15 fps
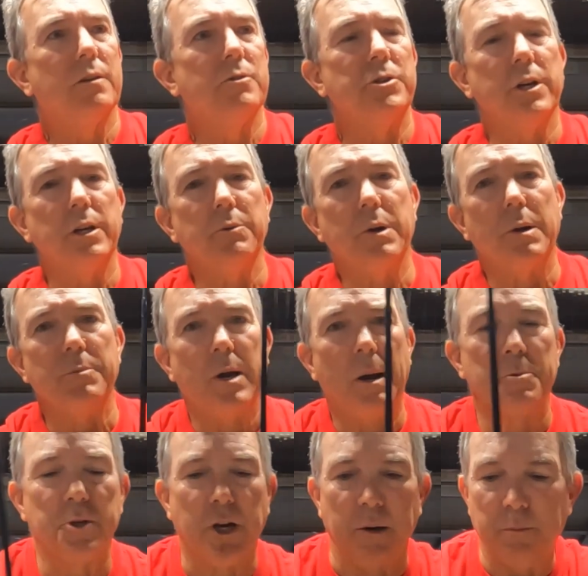Generally when I'm
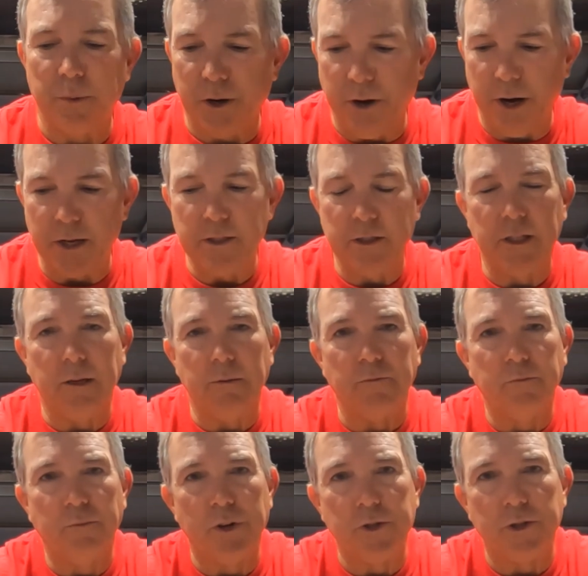drop shot in Berryessa, I'm
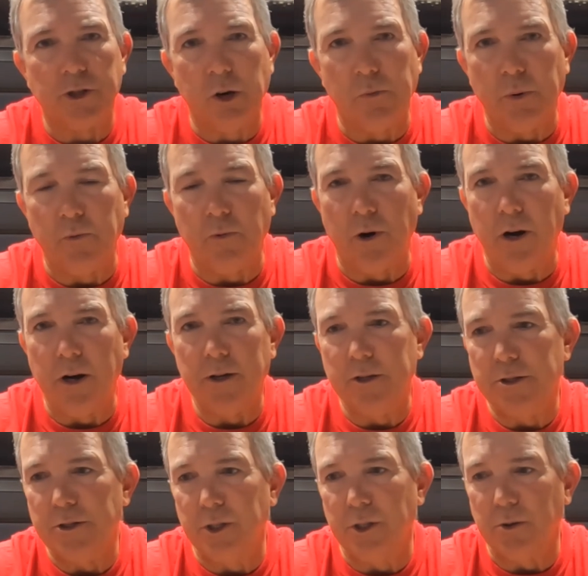fishing open
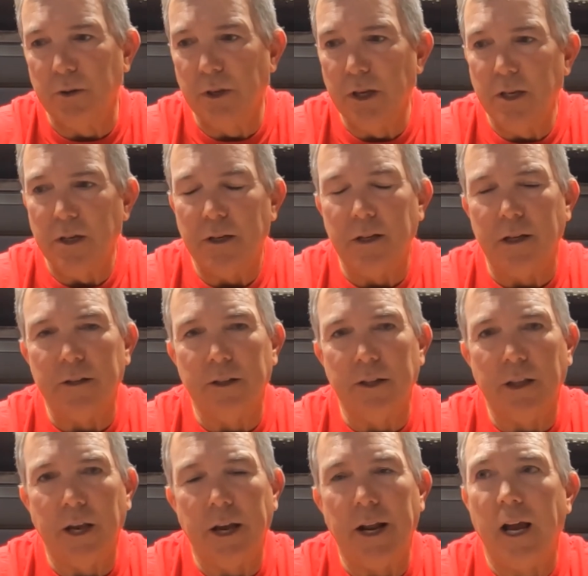water, so
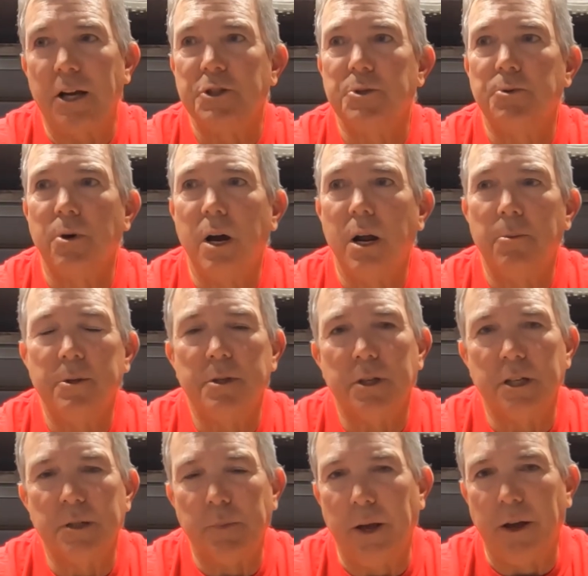the light action rod with
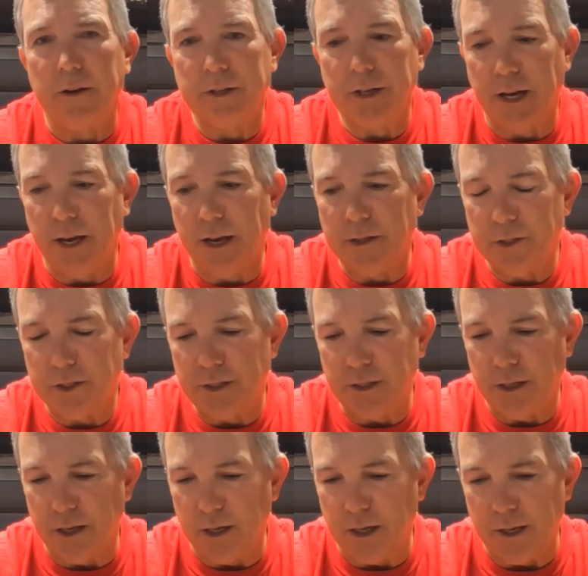a 6-pound test,
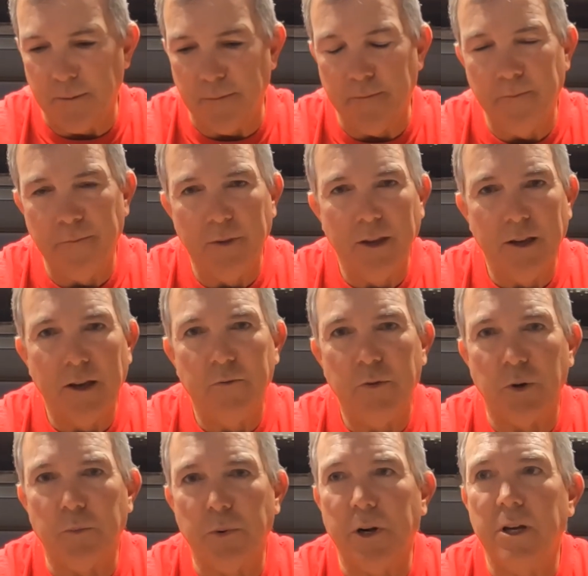
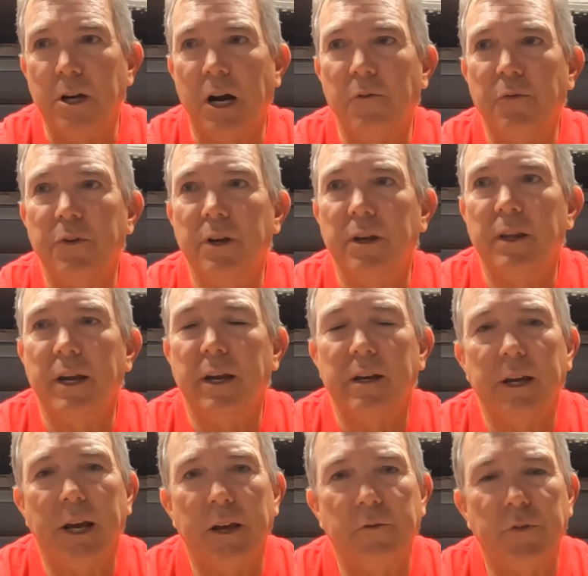feel pretty confident I can
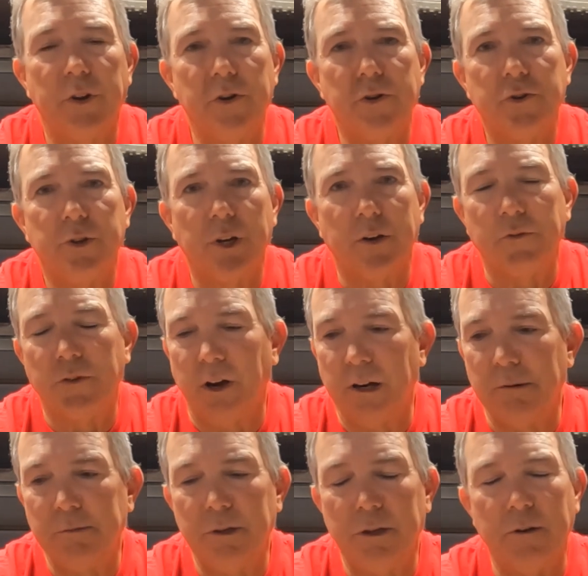land fish. I've
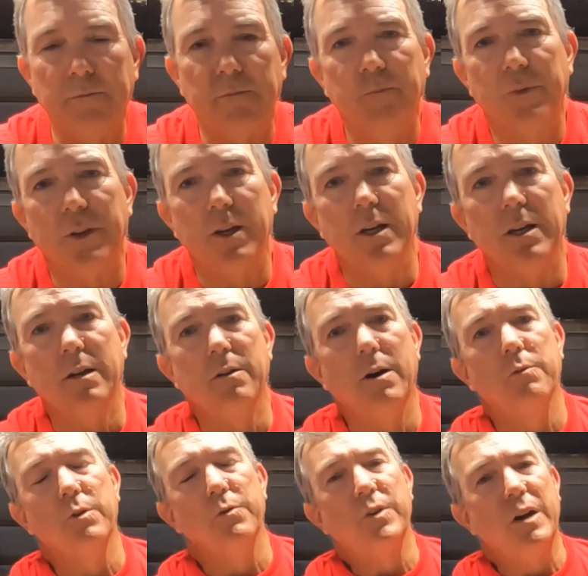caught up to
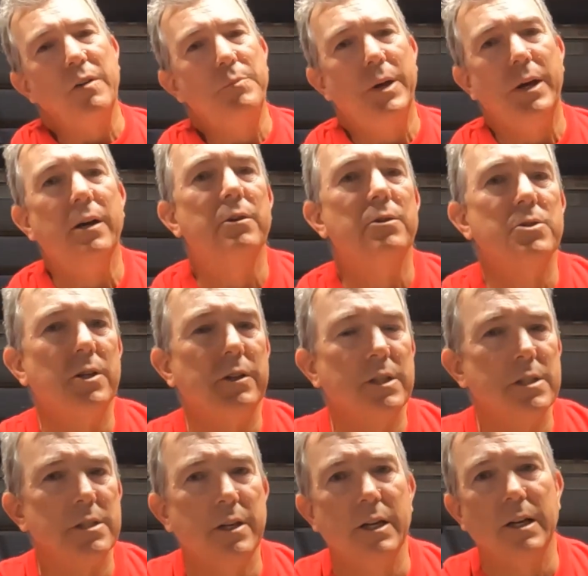over 5 pounds on
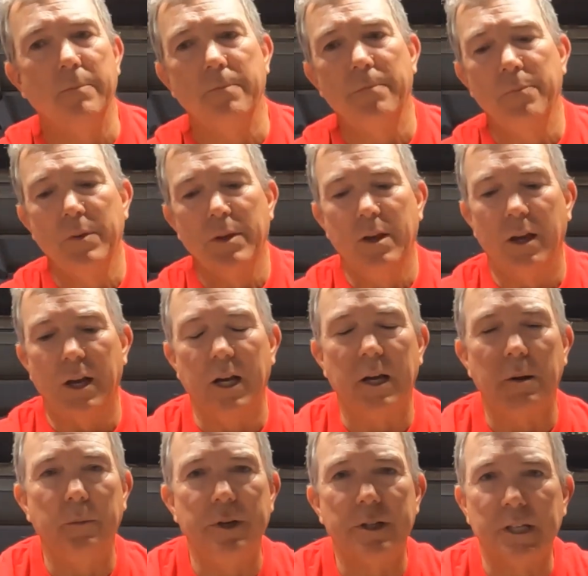this setup.
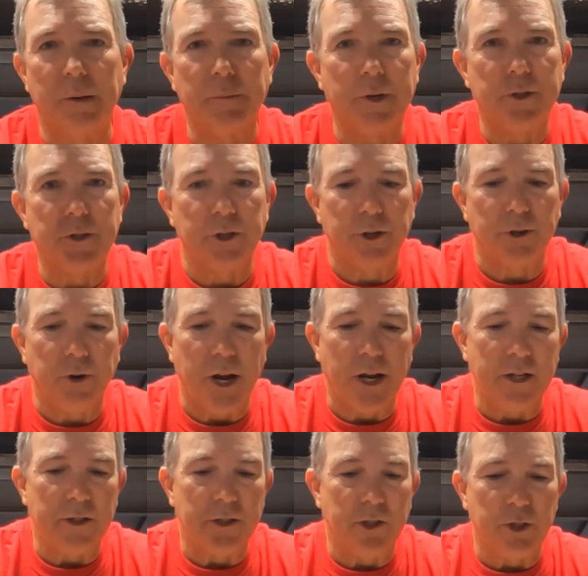You just got to make sure your
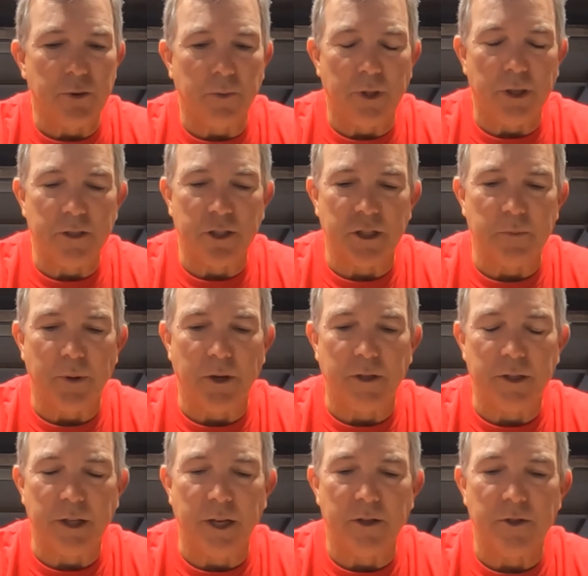drag is loose with the
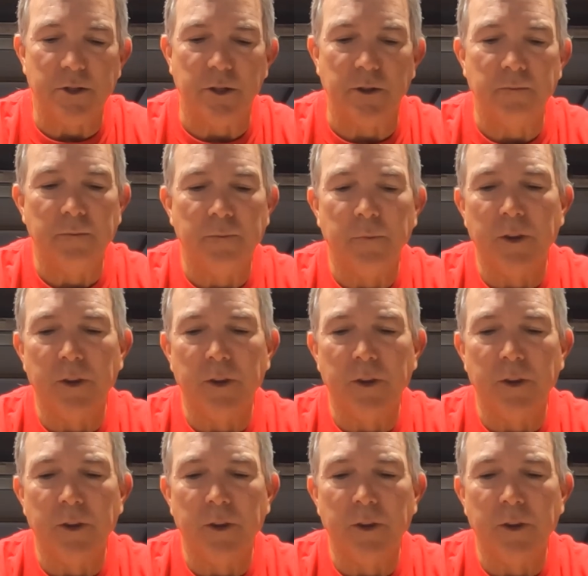6-pound test. So